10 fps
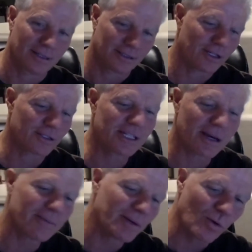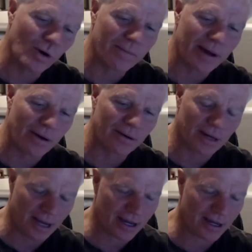So tell me more about,
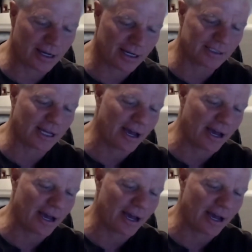because